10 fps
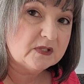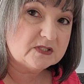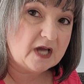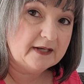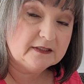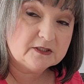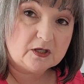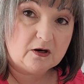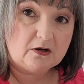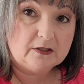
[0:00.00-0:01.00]

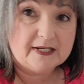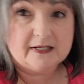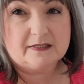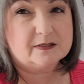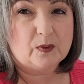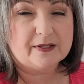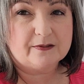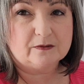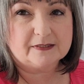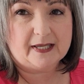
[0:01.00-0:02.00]
Xylitol is one of
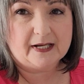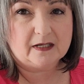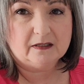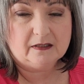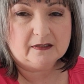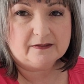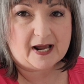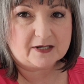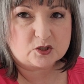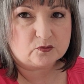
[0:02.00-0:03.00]
those like
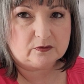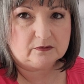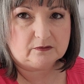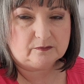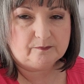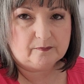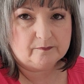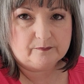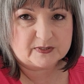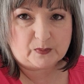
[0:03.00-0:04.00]
natural
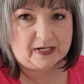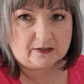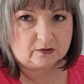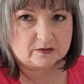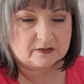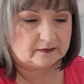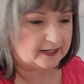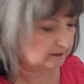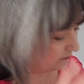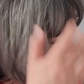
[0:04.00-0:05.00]
sweeteners,
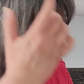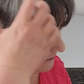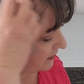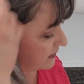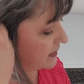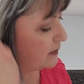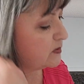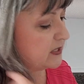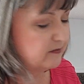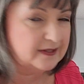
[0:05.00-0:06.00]
like stevia type
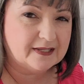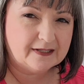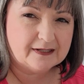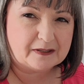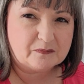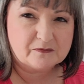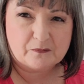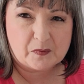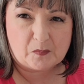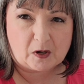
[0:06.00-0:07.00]
stuff. I think it comes
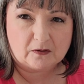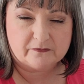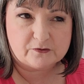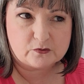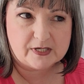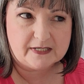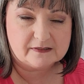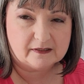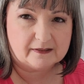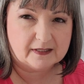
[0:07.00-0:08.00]
from the bark of
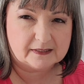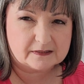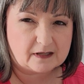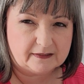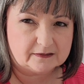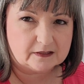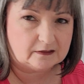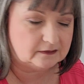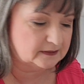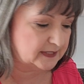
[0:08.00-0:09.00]
trees. I think it's
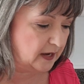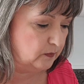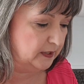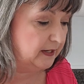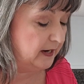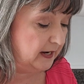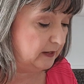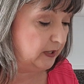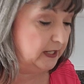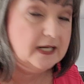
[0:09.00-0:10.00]
xylitol is that one.
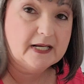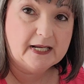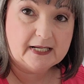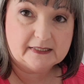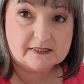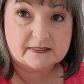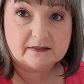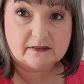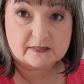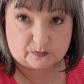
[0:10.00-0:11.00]
Anyway, it's
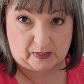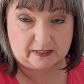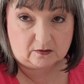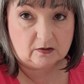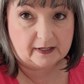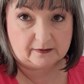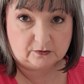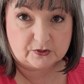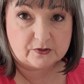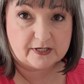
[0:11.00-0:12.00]
a sweetener, an
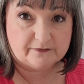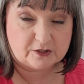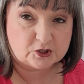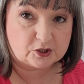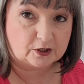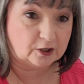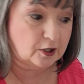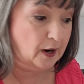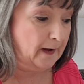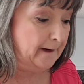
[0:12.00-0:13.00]
alternative to sugar.